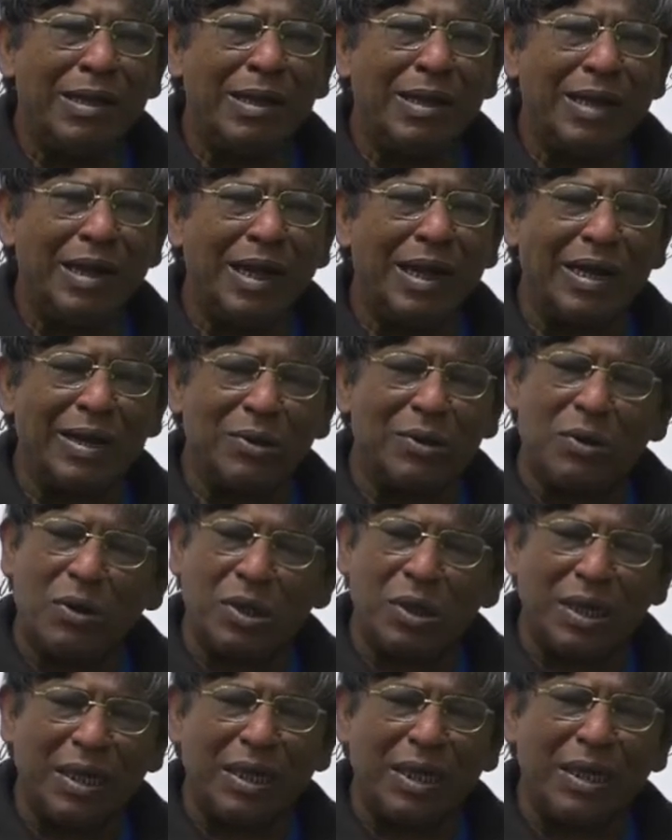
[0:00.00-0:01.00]

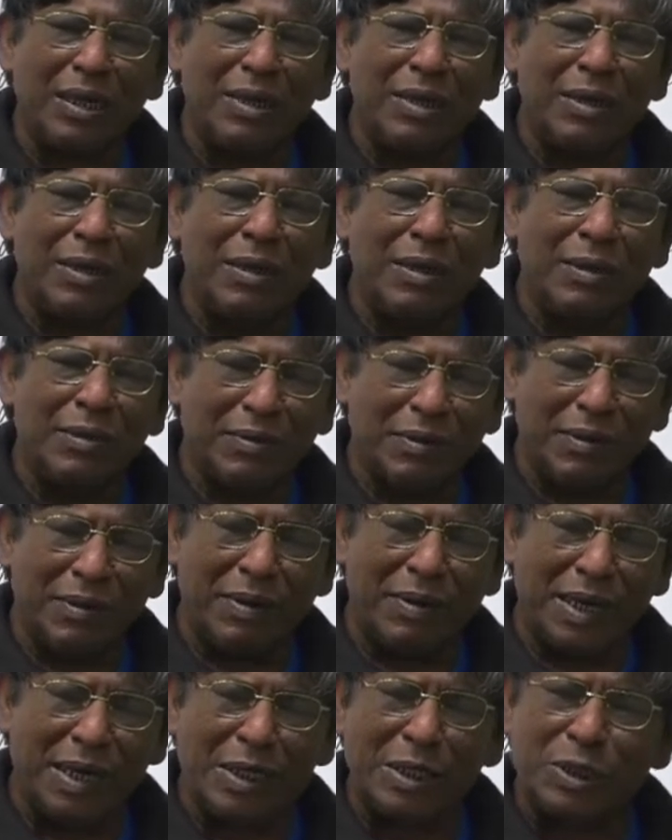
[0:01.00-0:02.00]
going to
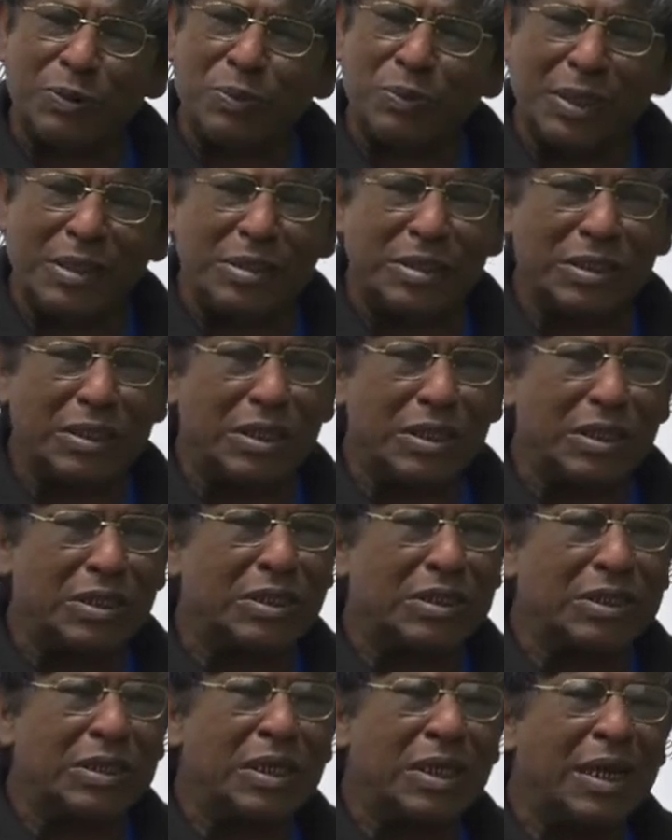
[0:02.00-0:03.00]
express
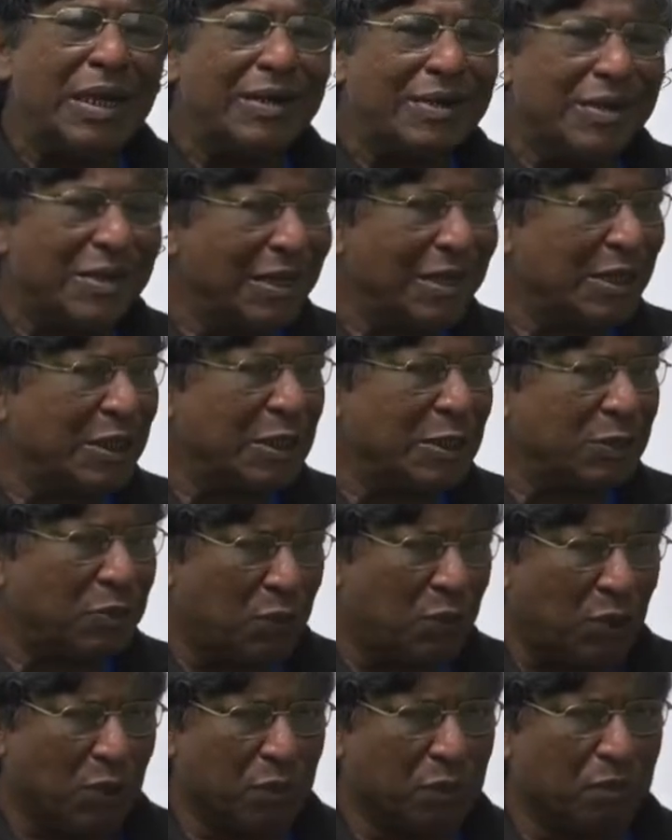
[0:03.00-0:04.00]
its tense
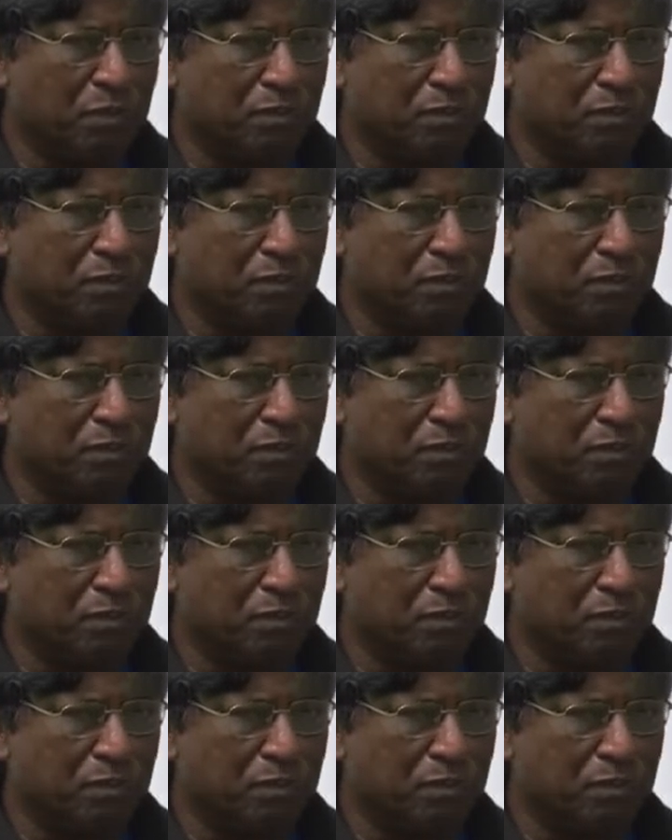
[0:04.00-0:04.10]
form.